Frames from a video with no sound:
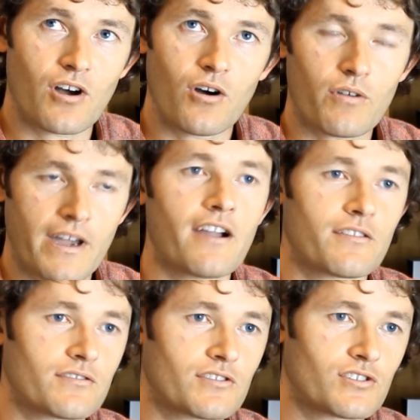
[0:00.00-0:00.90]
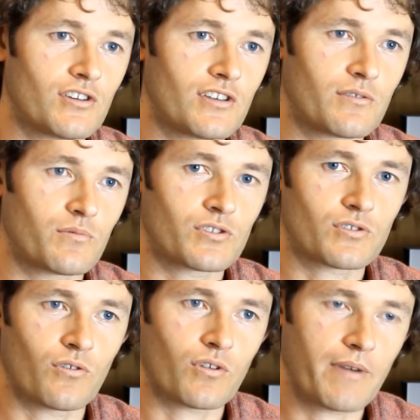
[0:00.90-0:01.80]
whole character of this journey
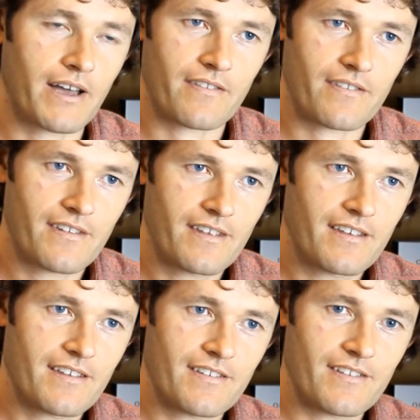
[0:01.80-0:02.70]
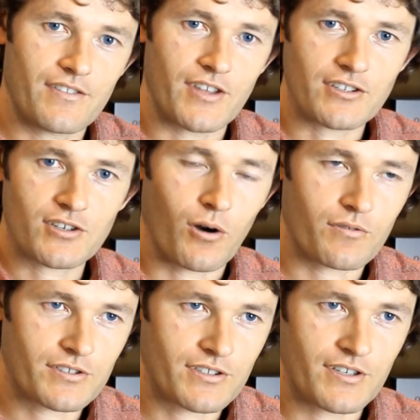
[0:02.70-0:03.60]
was all about these
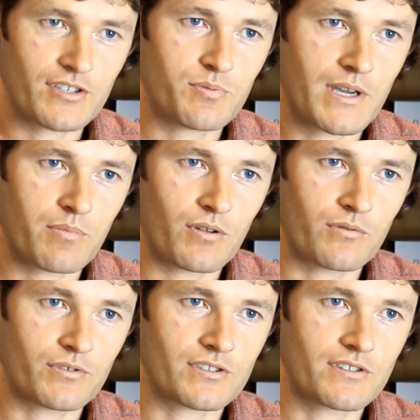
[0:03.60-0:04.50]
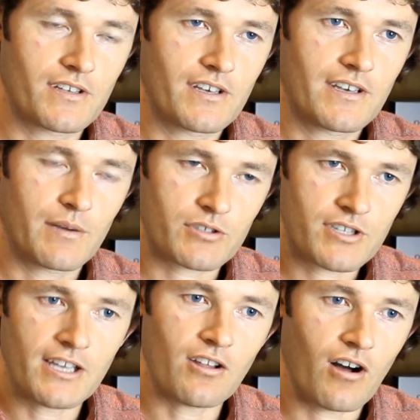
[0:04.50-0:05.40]
cultures and these people. It
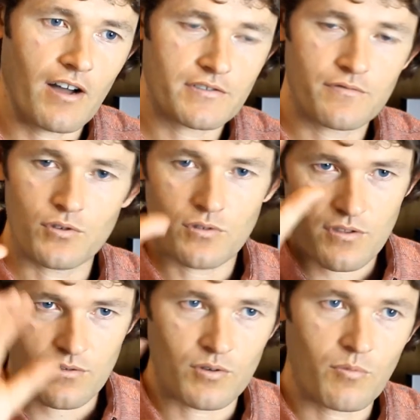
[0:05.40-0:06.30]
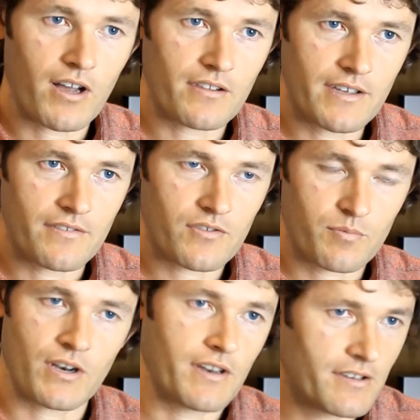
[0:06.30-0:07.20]
was their lives viewed through my lens,
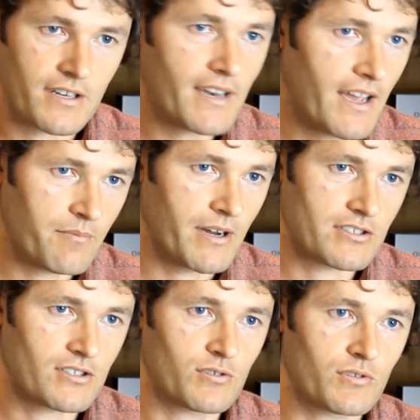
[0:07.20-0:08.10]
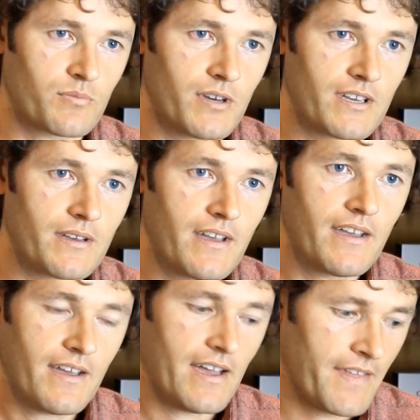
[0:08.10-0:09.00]
but it didn't have much to do with me.
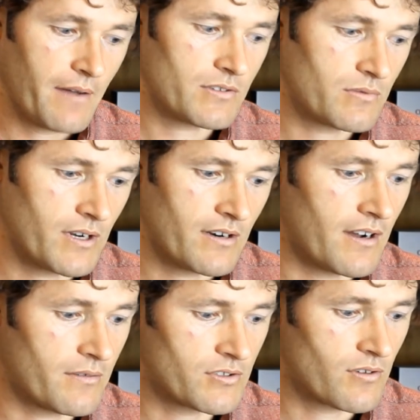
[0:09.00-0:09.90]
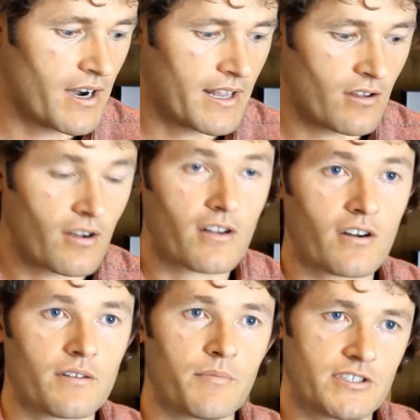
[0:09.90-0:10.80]
And that was when I was riding along
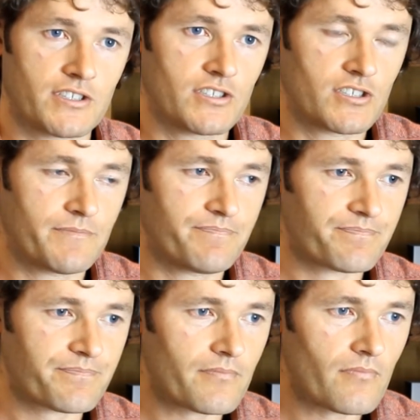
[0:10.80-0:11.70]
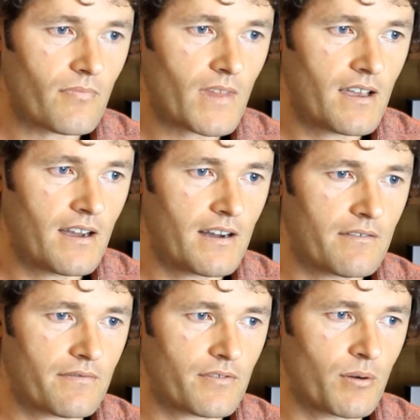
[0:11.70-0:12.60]
and got a message
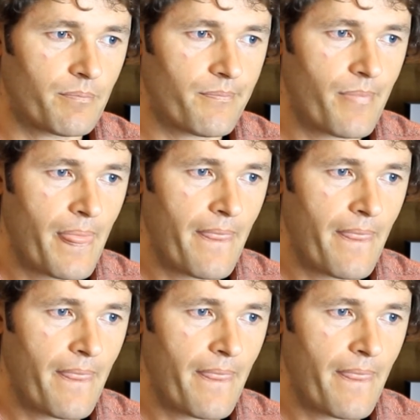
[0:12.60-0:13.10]
from